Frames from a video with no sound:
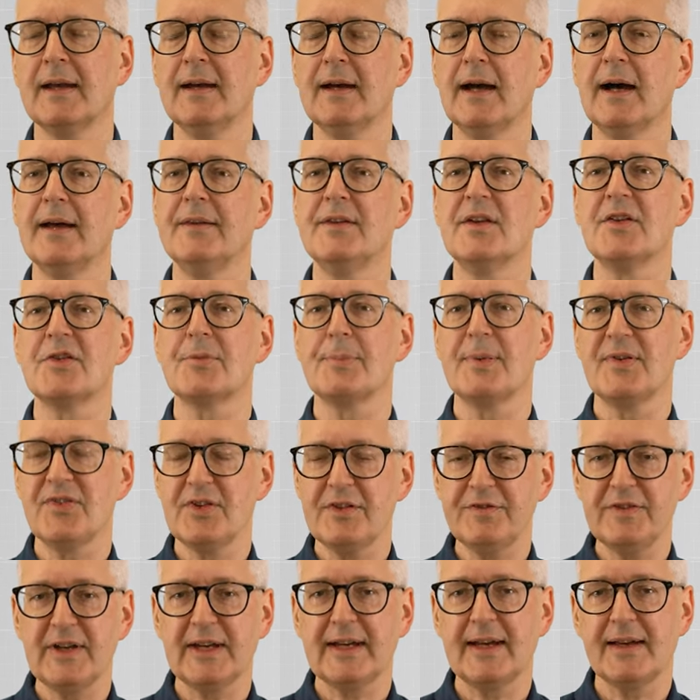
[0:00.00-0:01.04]
And the
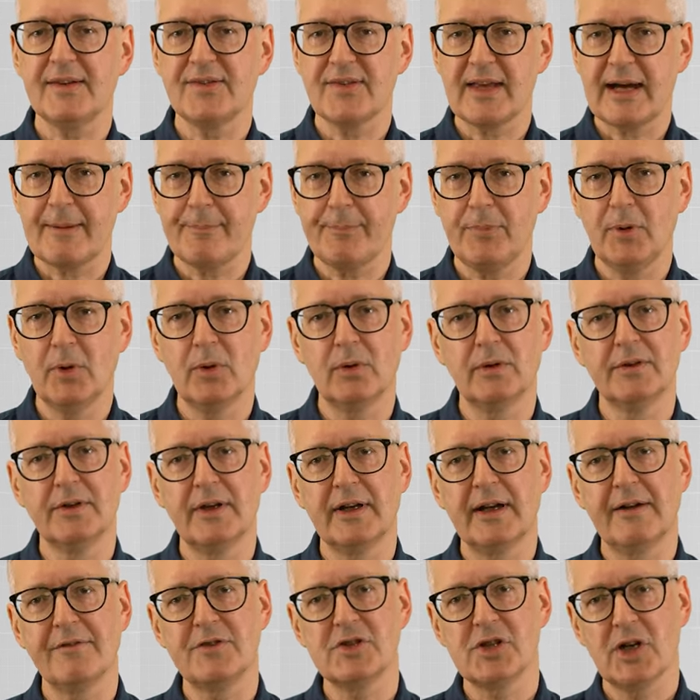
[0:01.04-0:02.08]
specific example that
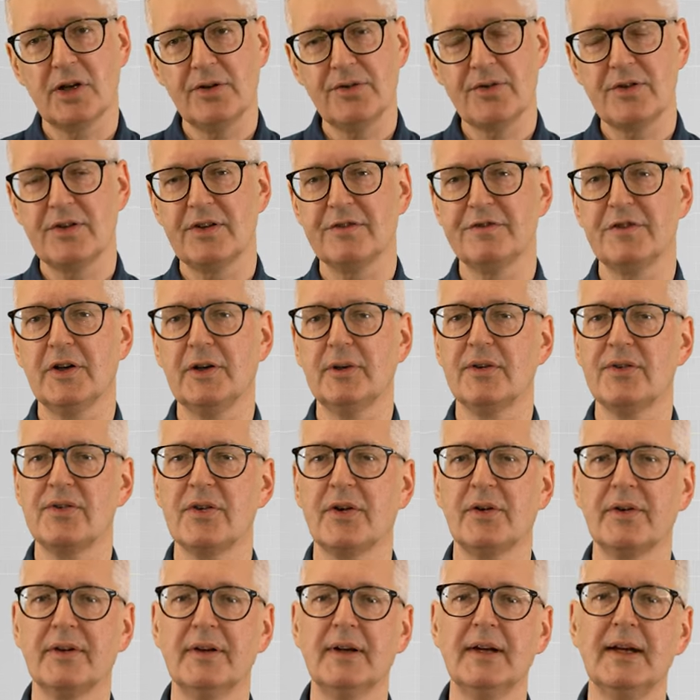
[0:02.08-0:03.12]
I've chosen to focus
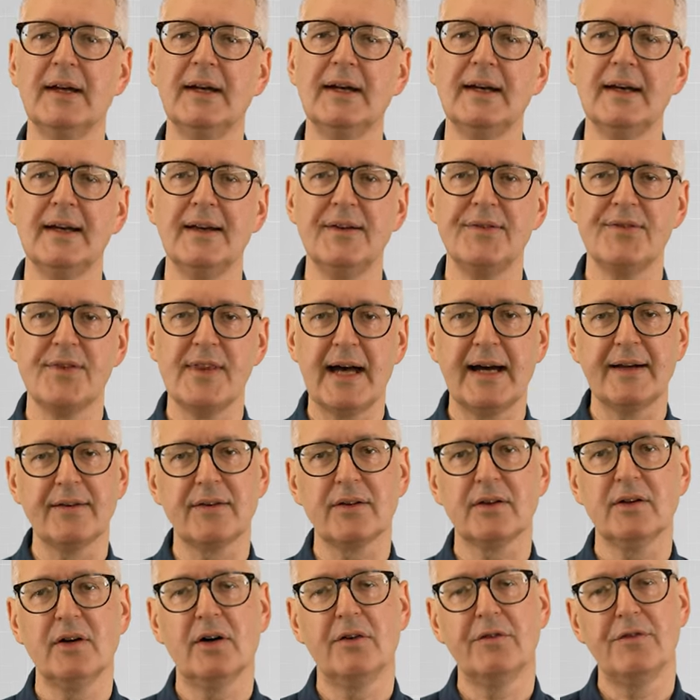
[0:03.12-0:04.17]
on is that
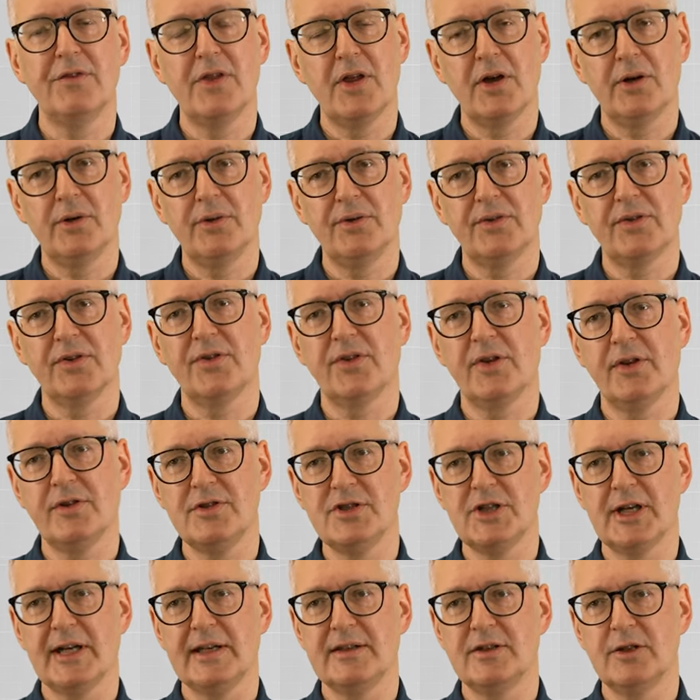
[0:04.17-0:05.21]
of those
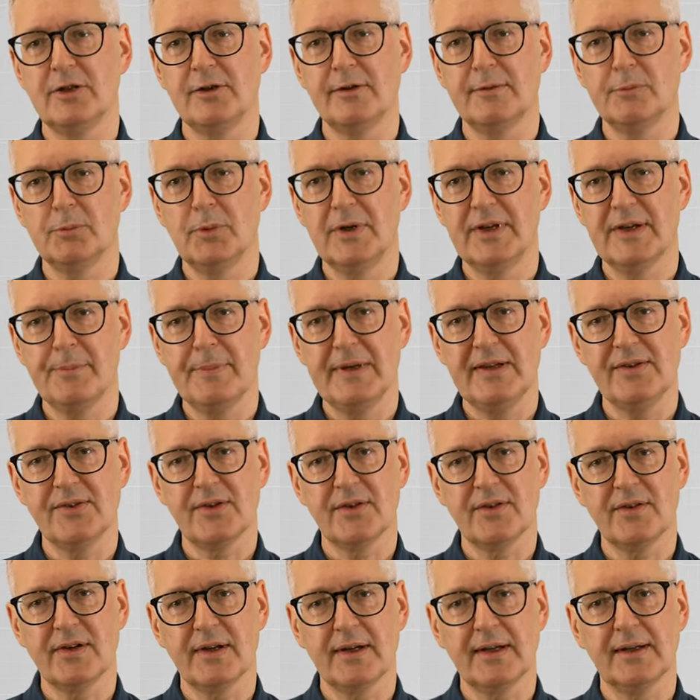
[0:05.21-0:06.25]
associated with
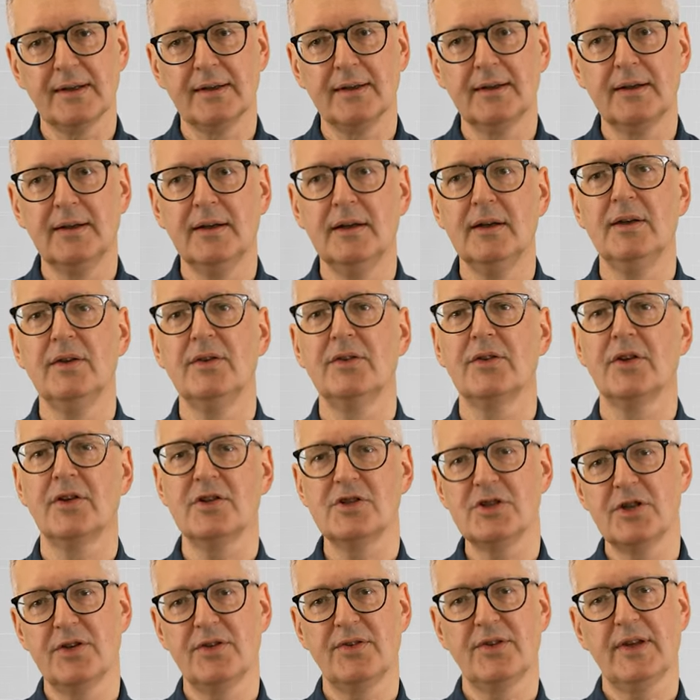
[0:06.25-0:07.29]
obesity,
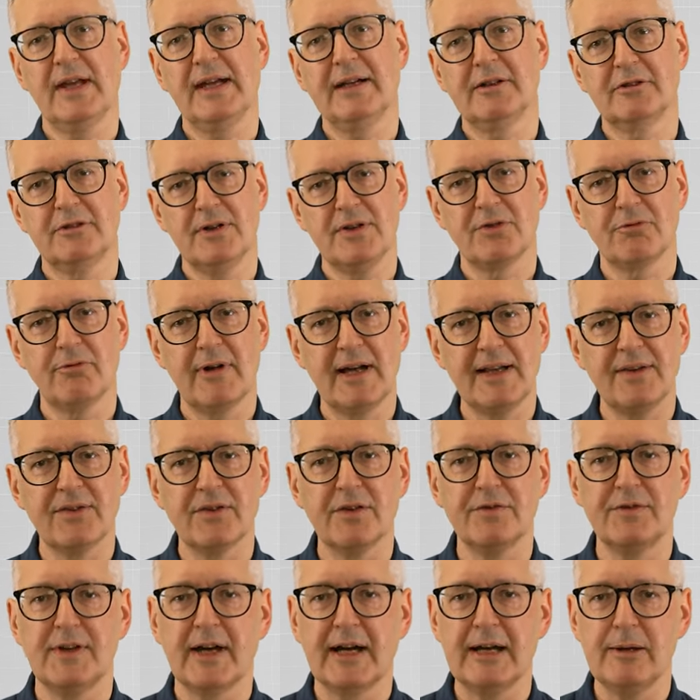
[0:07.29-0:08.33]
such as increased rates
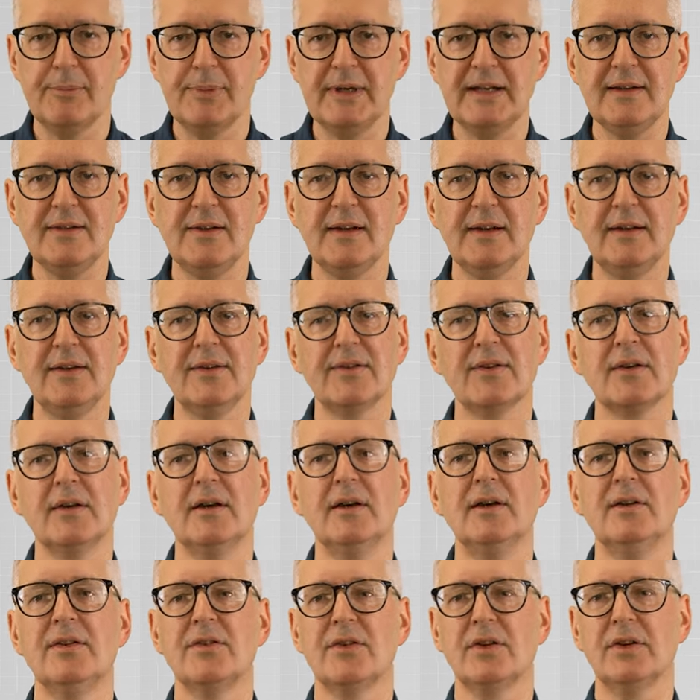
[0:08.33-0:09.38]
of diabetes,
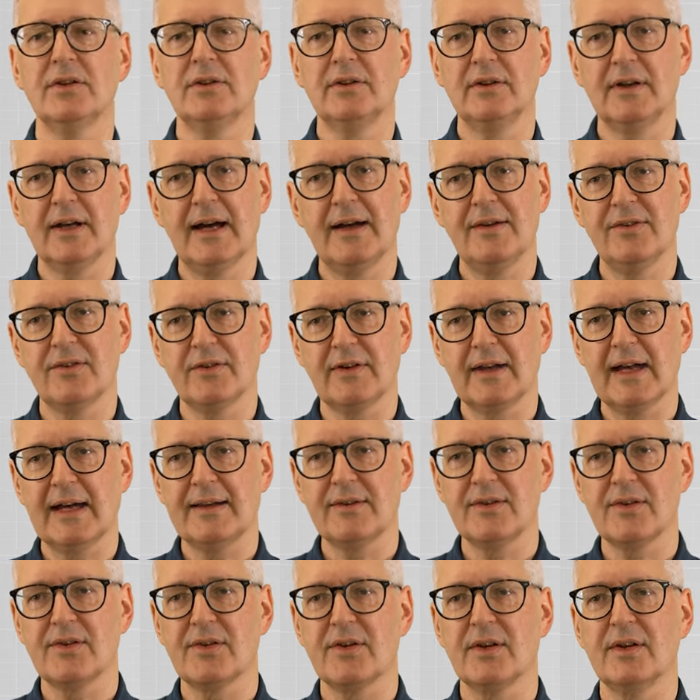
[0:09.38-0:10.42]
certain kinds of
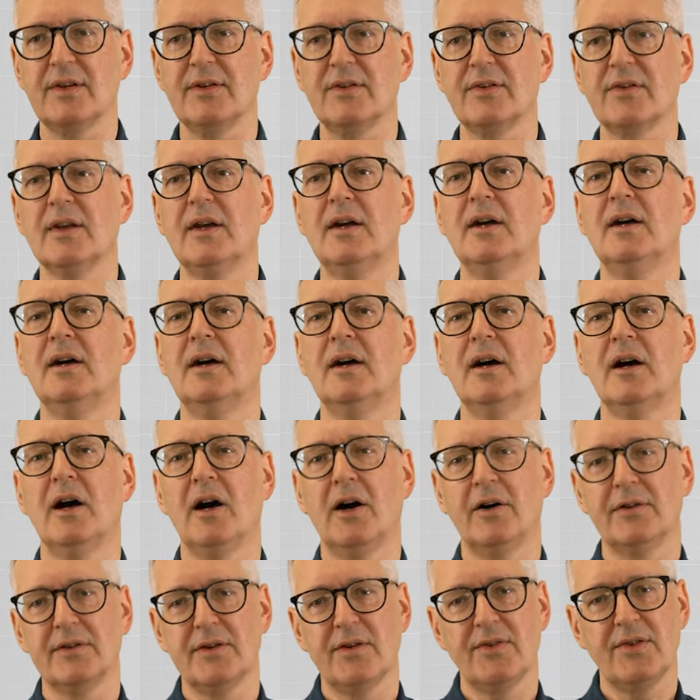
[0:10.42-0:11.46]
cancers,
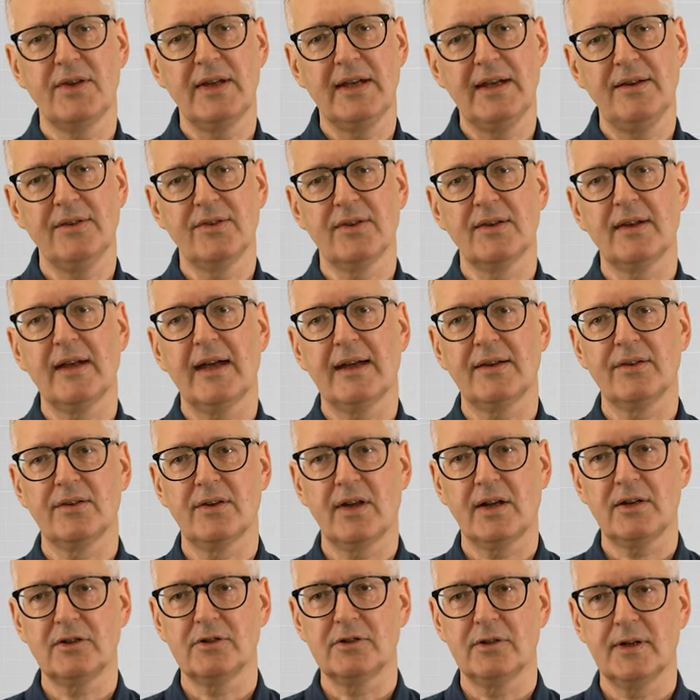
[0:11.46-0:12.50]
heart disease,
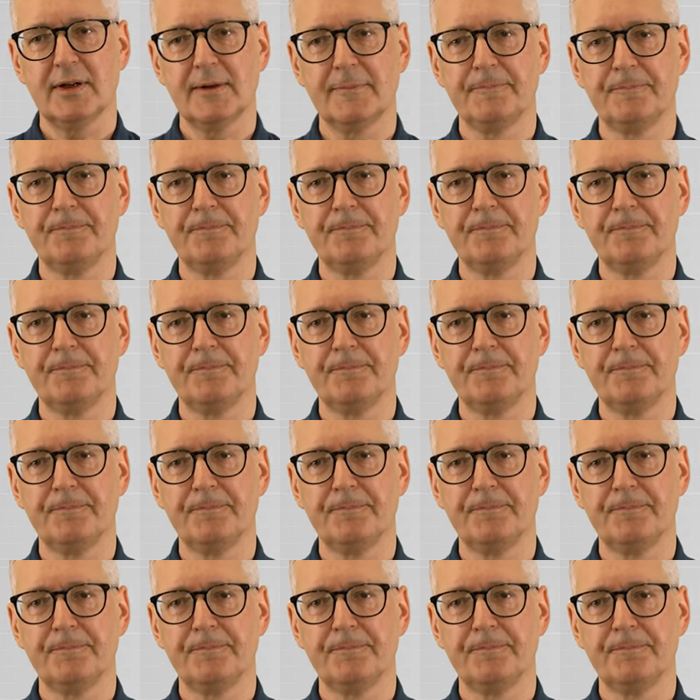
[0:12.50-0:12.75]
etc.